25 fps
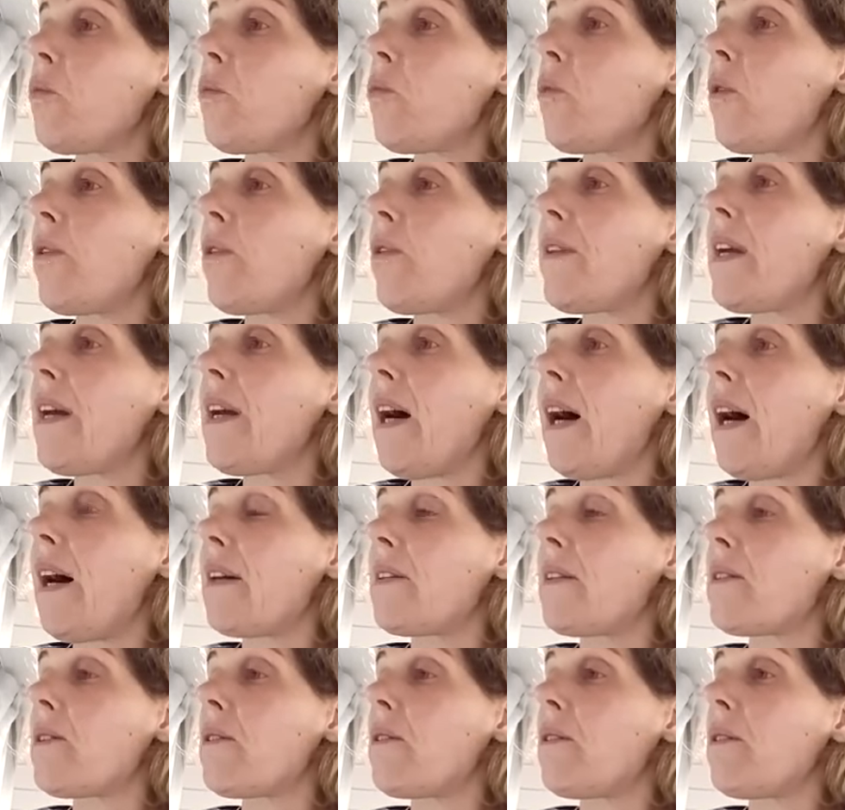what they
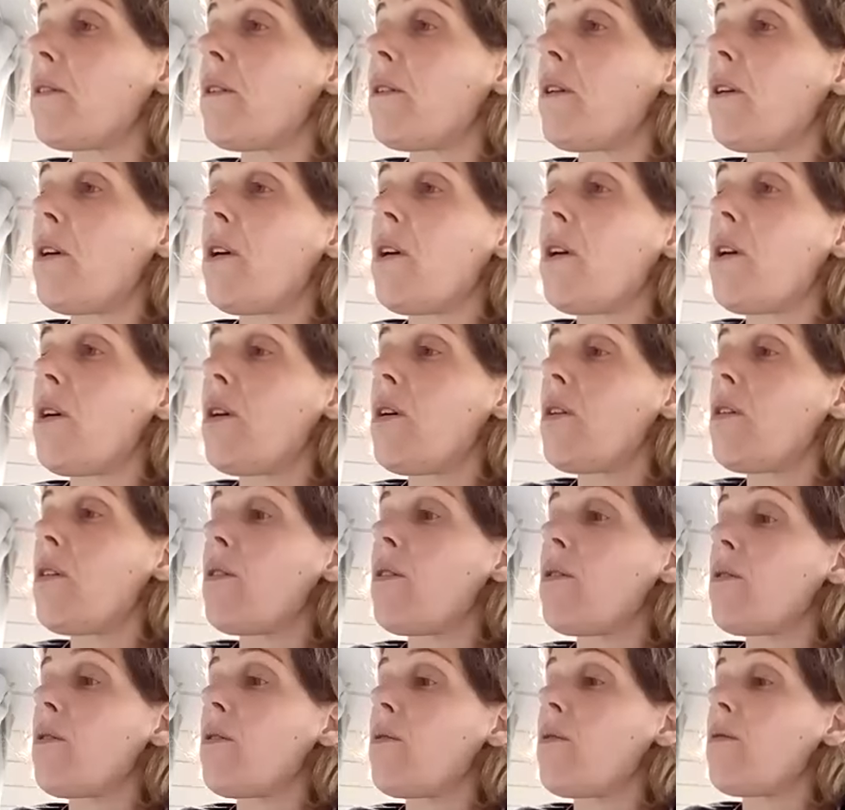had.
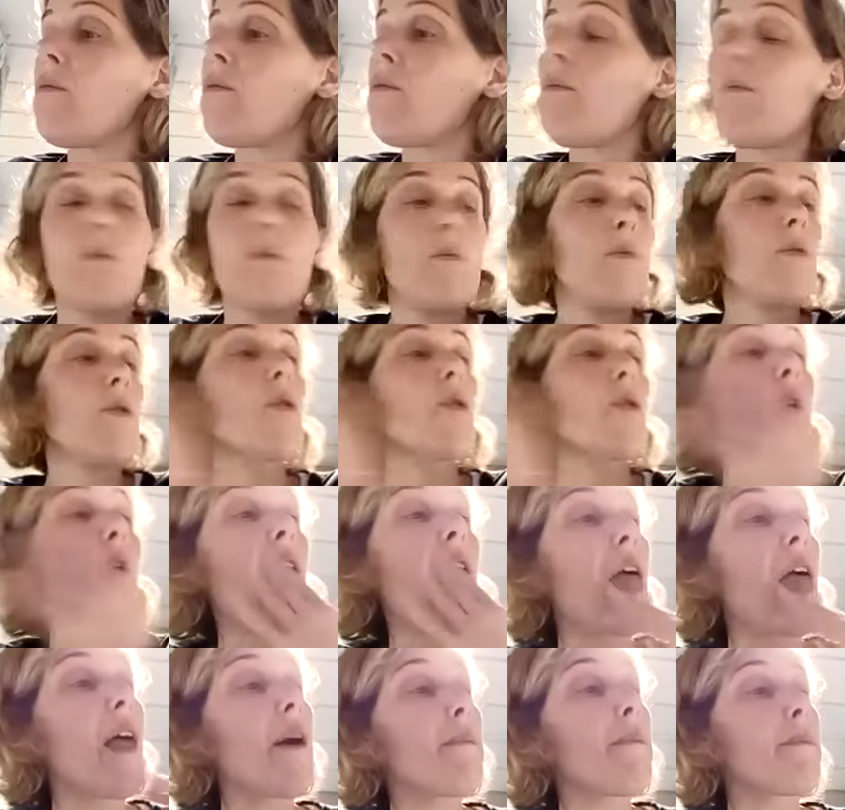So
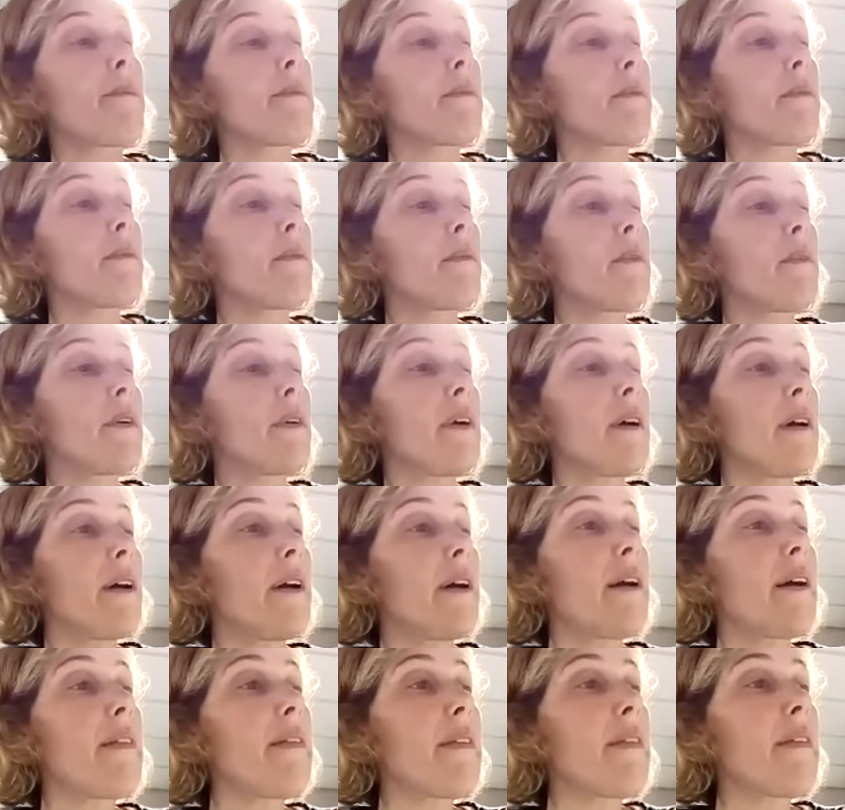
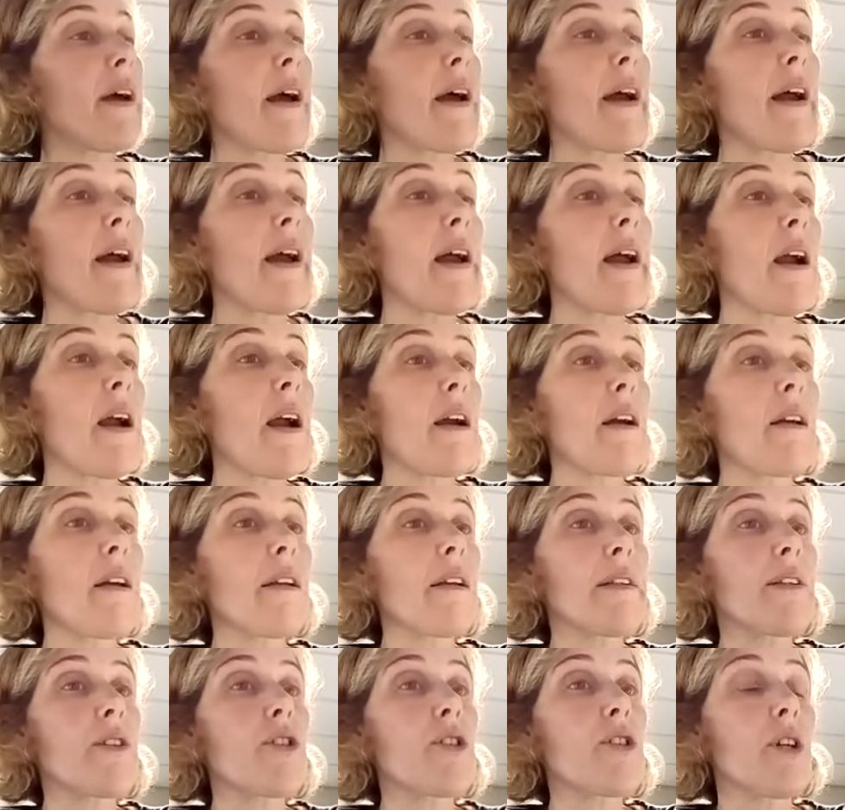in the
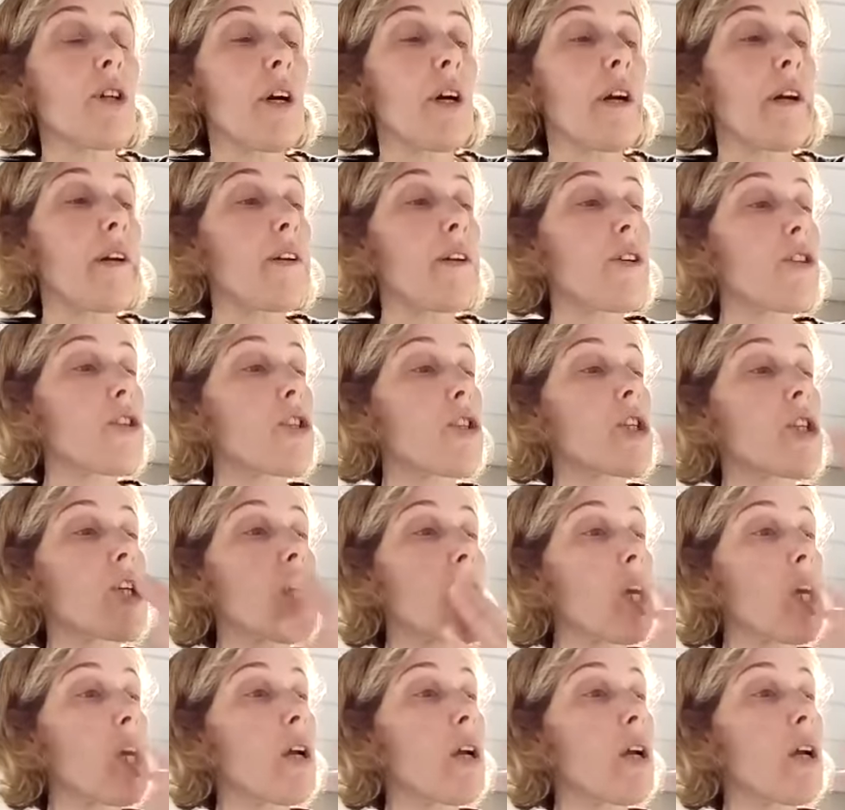early church,